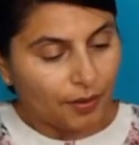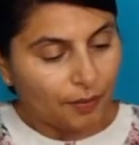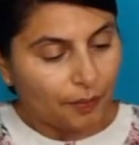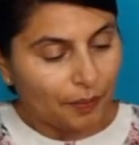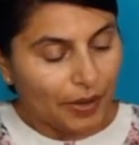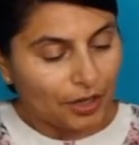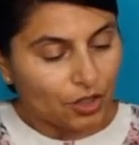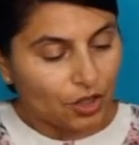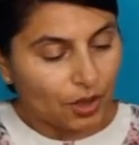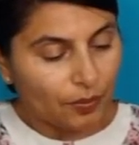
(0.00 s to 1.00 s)

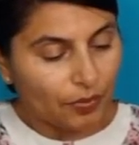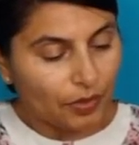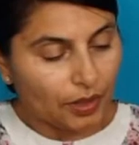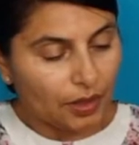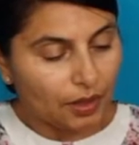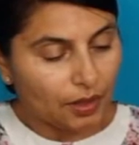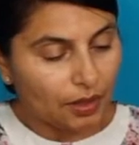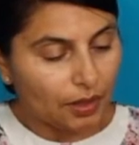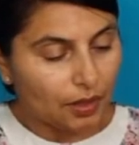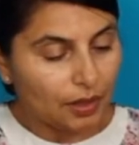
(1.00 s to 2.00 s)
match up the
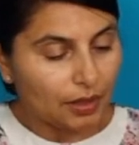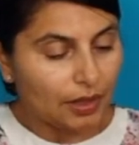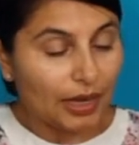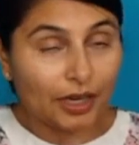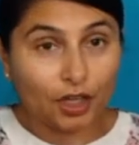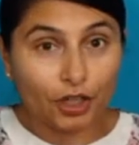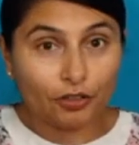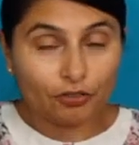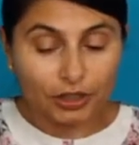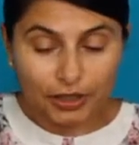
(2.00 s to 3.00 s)

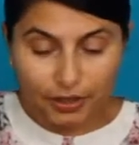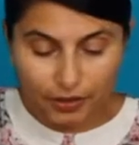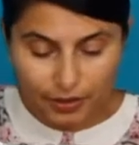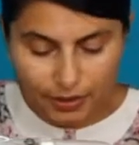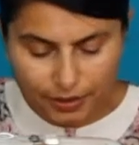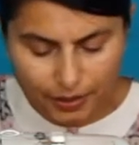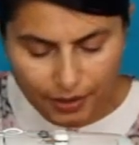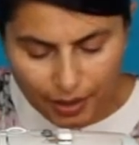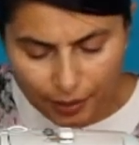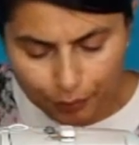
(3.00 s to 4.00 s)
neckline really
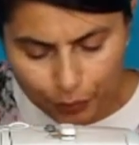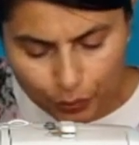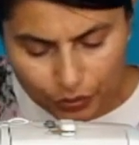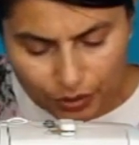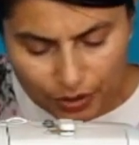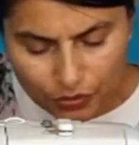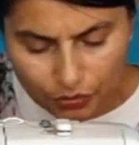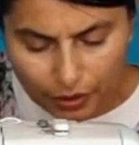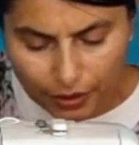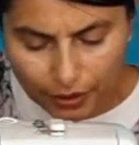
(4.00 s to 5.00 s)
nicely and put this
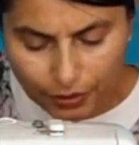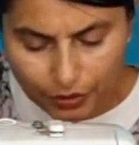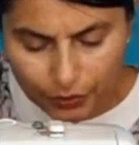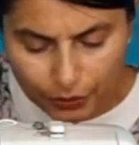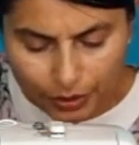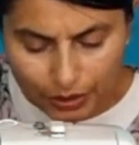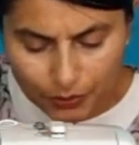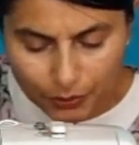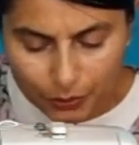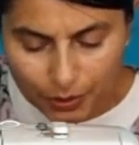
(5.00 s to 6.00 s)
right under your
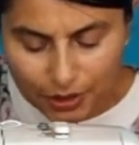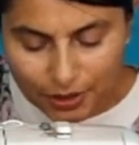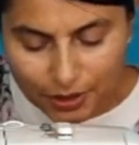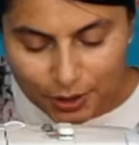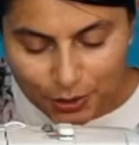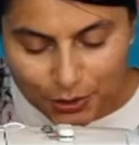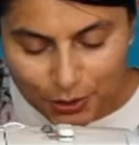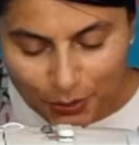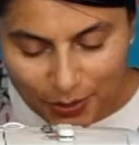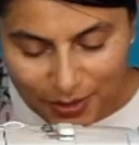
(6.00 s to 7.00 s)
needle so
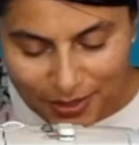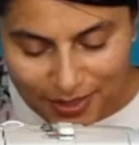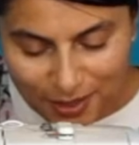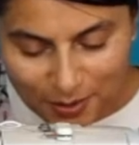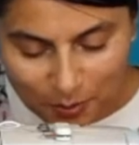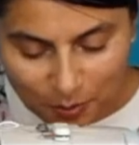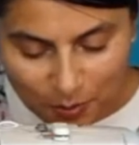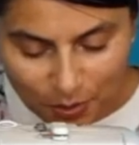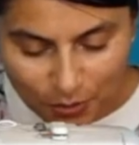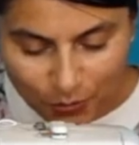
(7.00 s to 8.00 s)
it doesn't
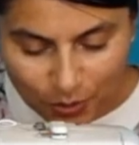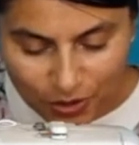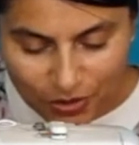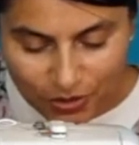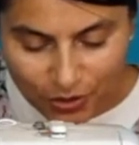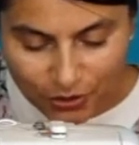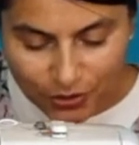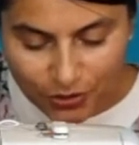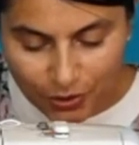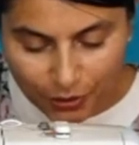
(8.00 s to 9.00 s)
move when you start to
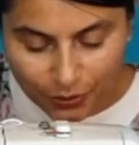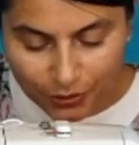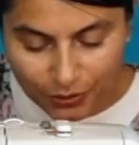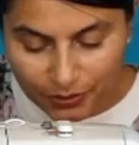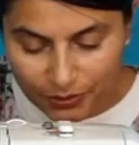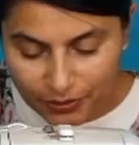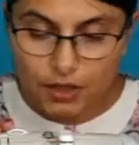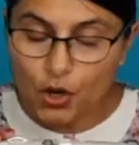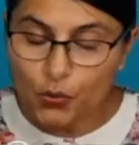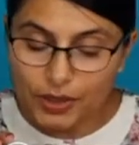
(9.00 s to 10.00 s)
sew.
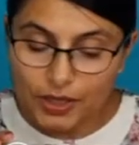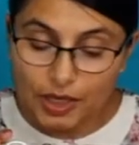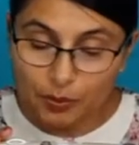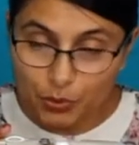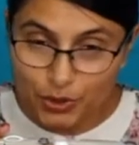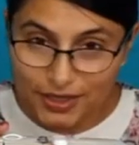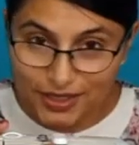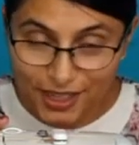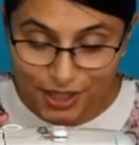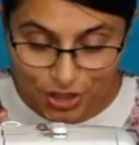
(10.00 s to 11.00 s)
Start with the double
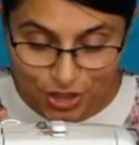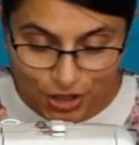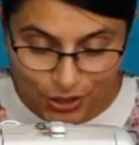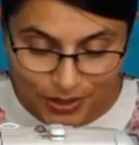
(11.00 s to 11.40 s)
stitch so it